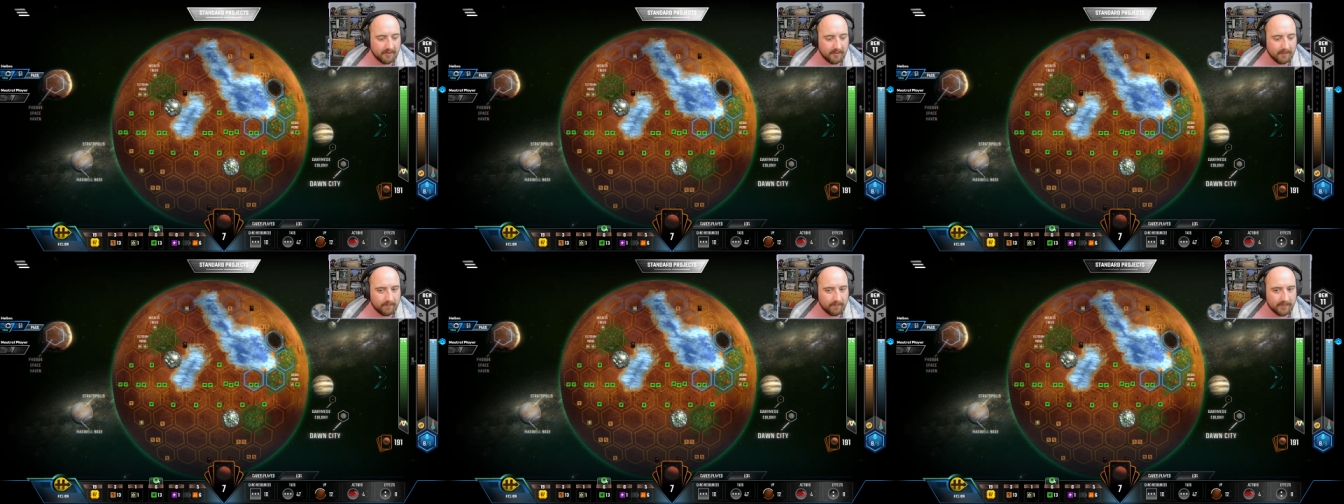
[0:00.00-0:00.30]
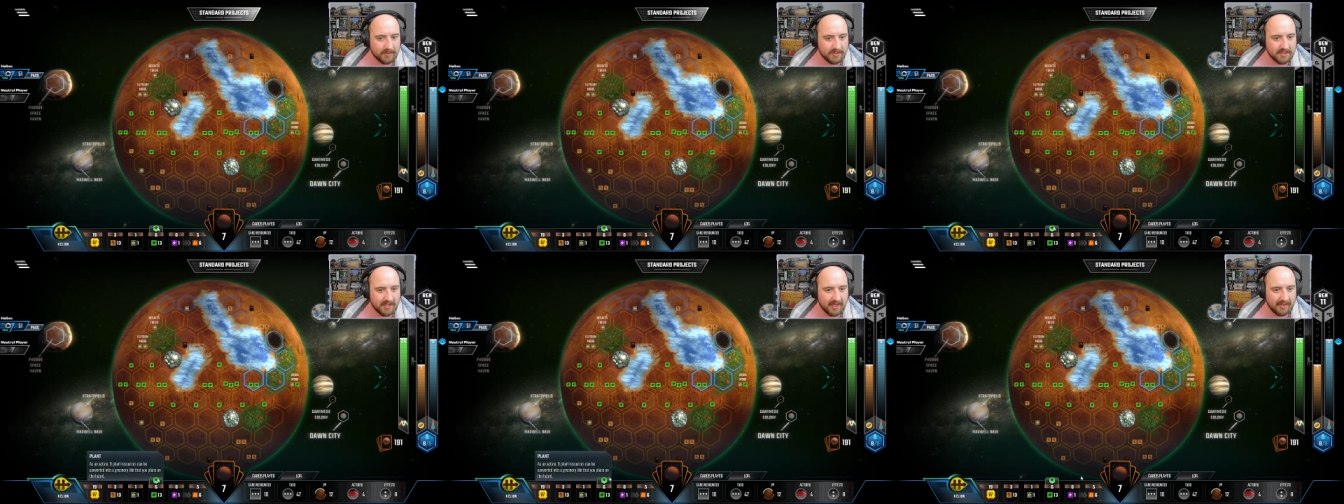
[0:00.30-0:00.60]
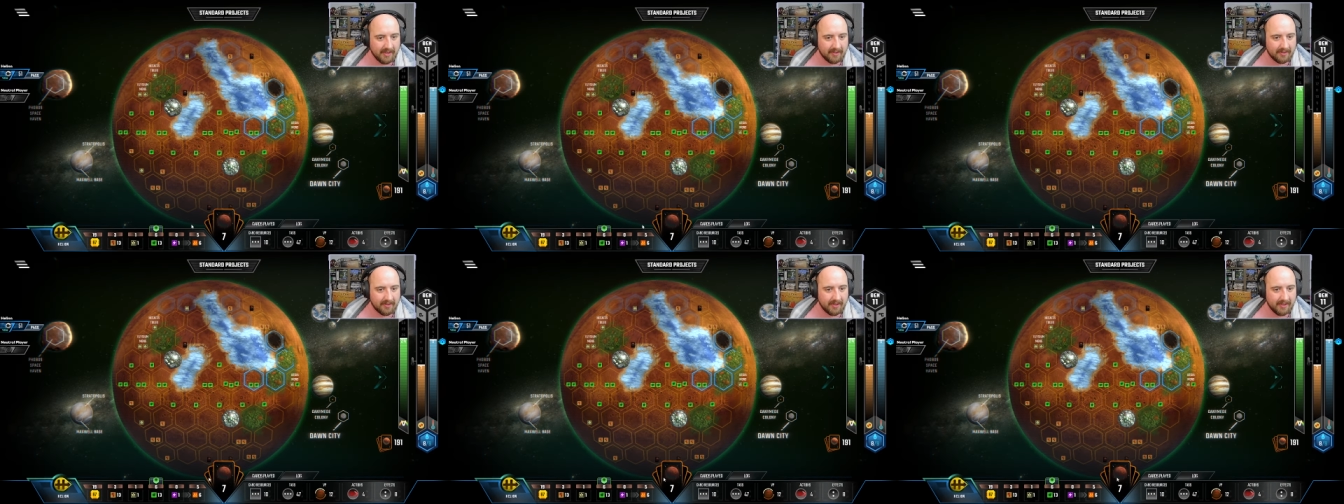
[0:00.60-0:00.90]
It's
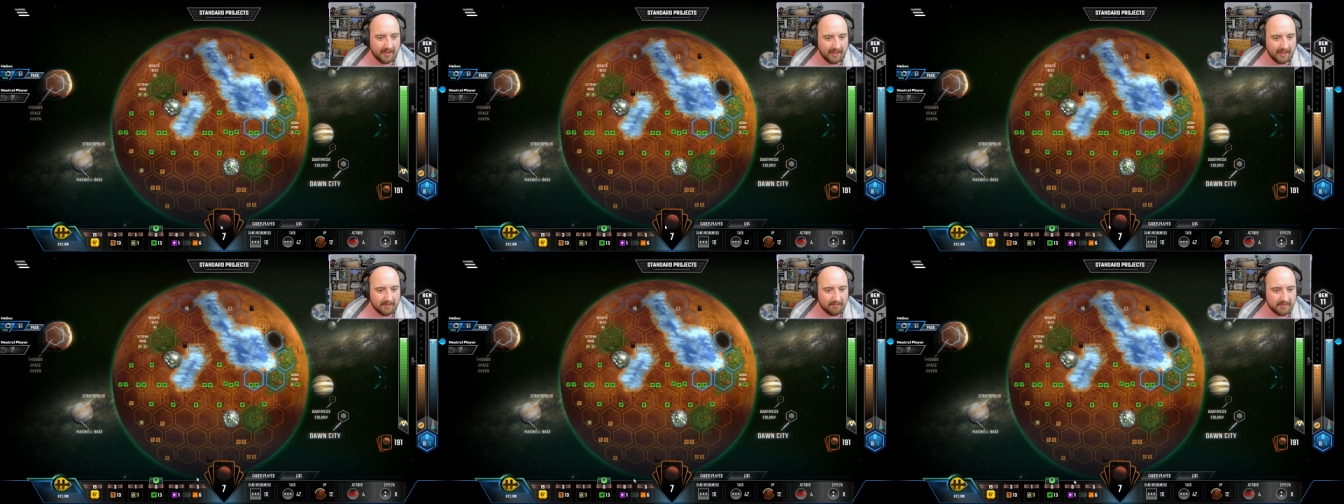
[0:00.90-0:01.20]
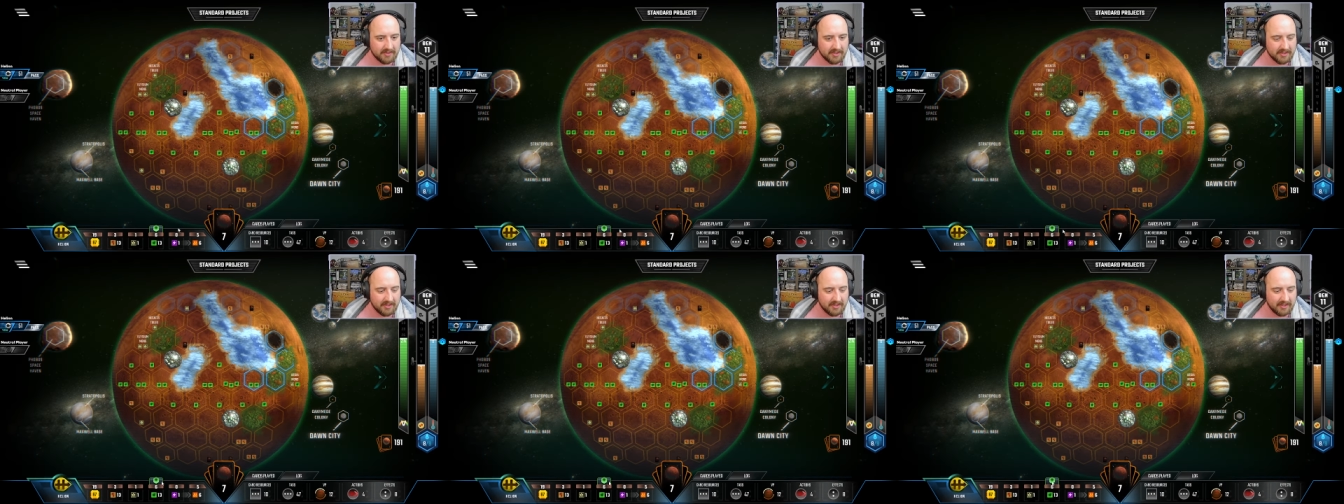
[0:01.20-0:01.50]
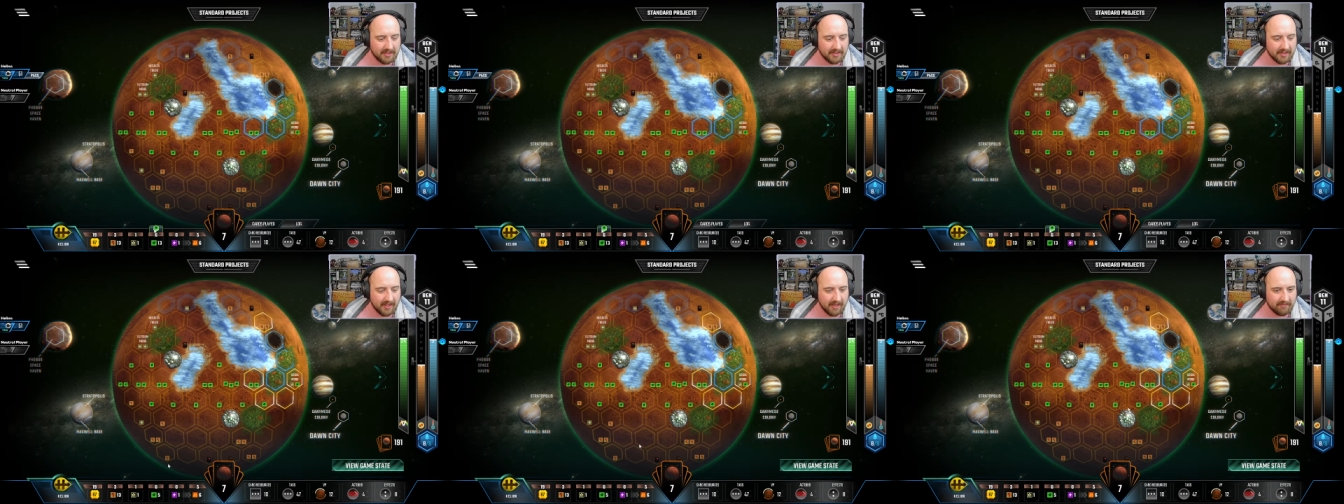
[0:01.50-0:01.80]
kind of lame to
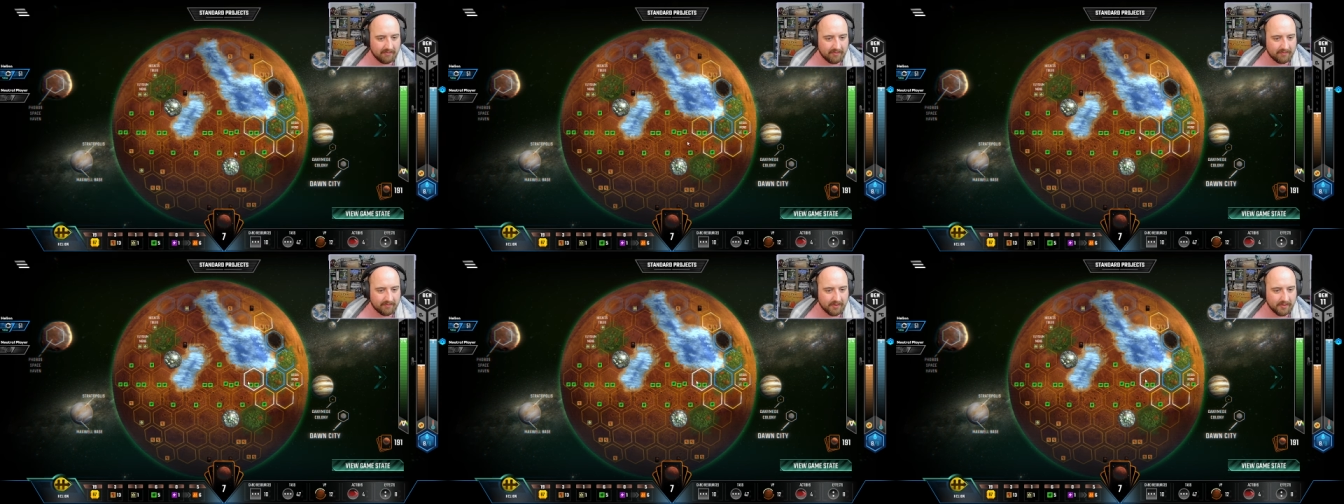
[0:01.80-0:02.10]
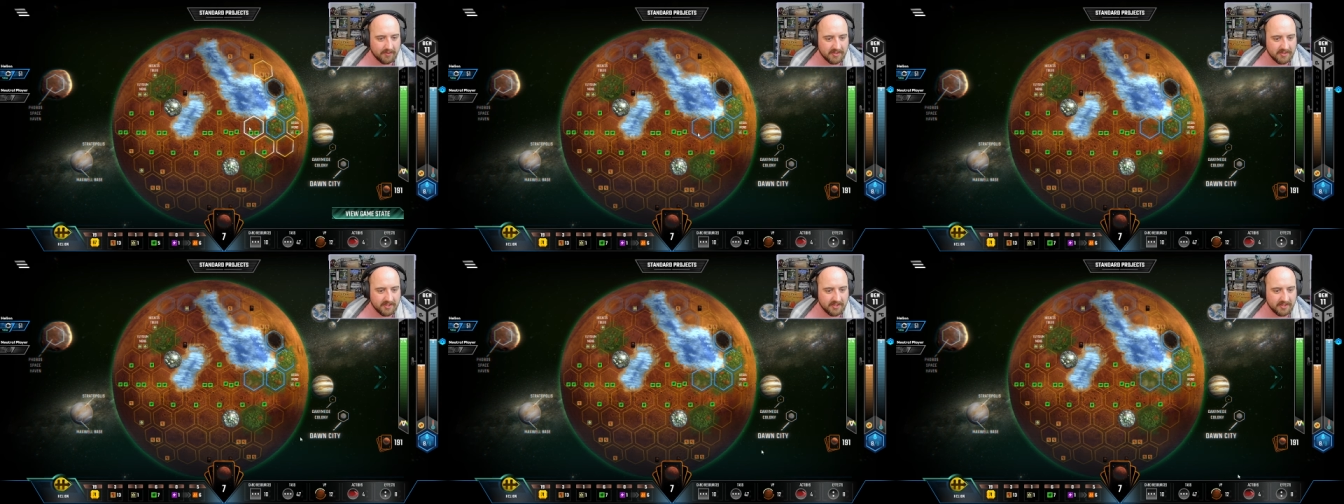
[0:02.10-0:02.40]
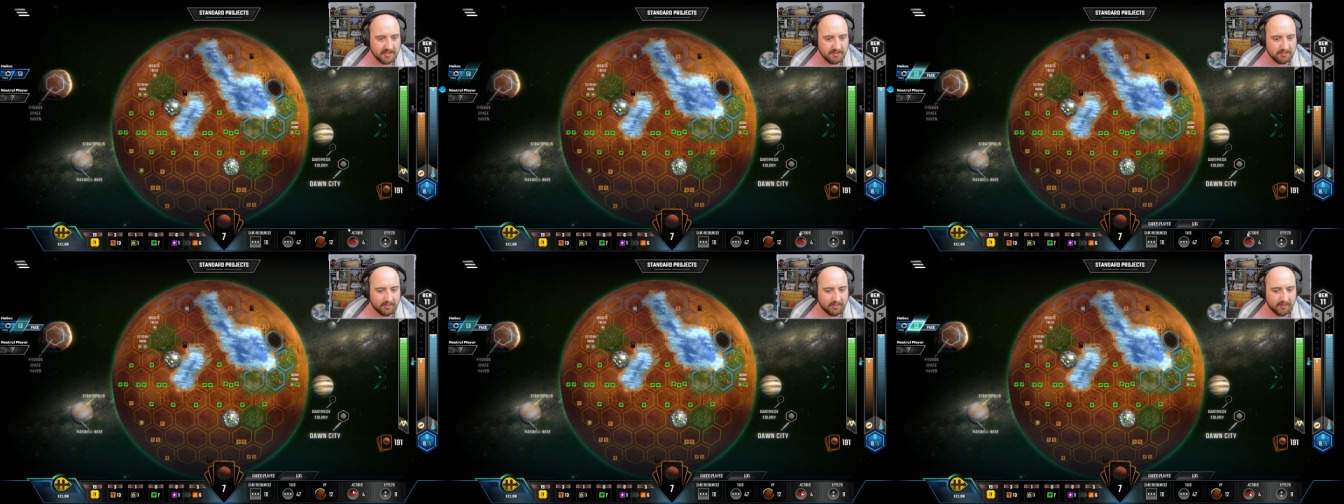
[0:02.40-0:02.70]
need lava flows at
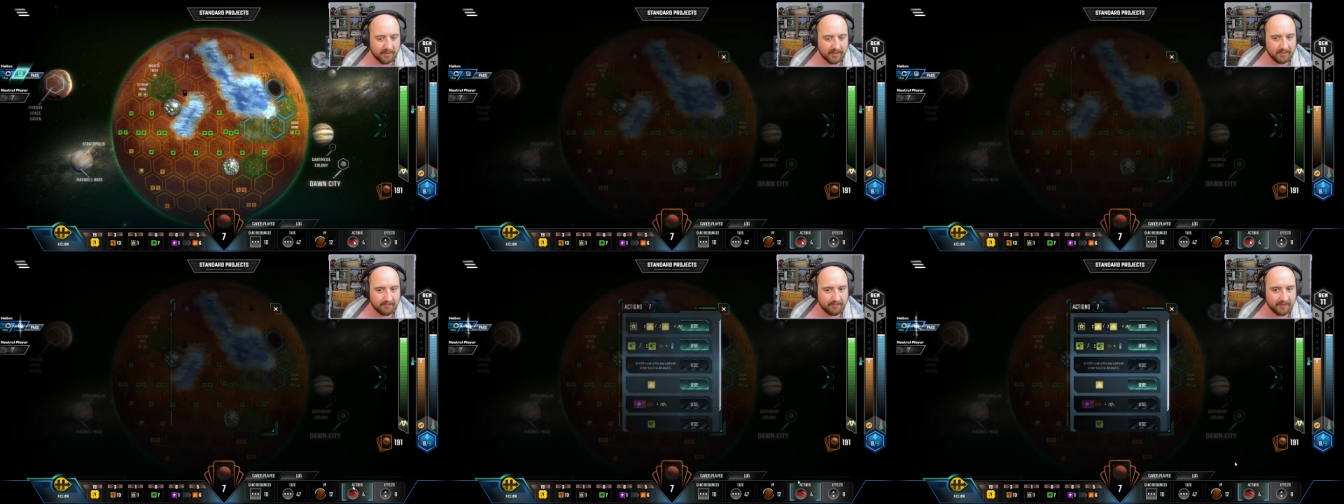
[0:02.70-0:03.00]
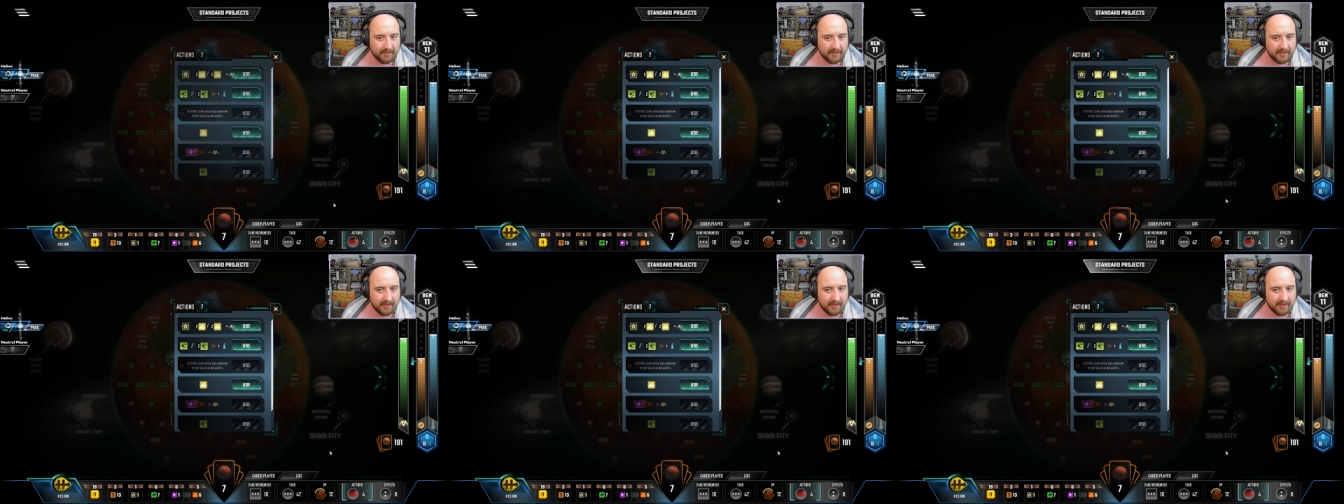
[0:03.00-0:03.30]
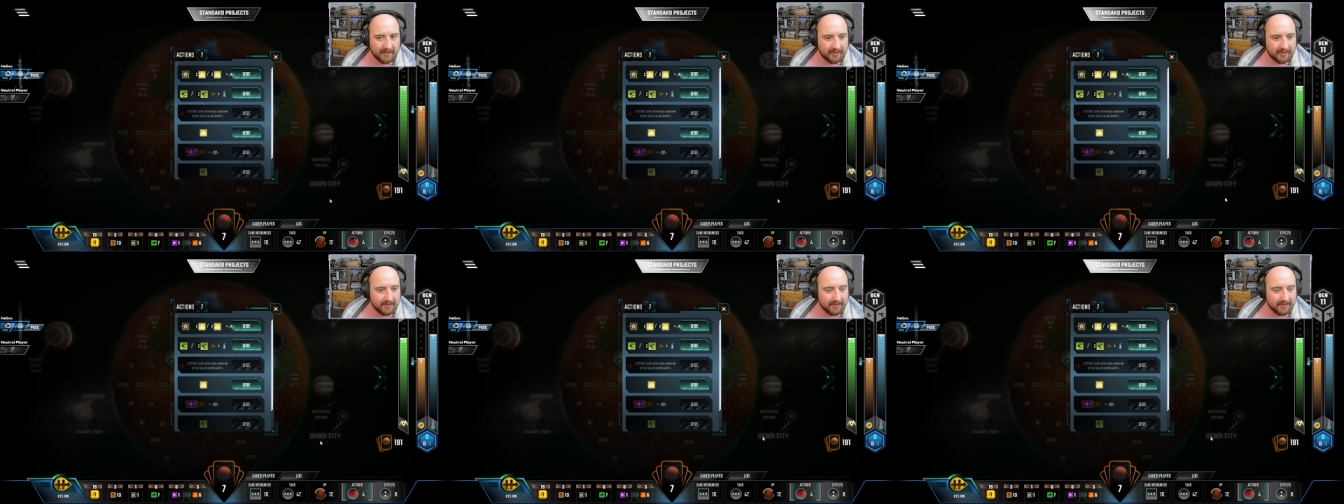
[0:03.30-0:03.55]
this point, but like...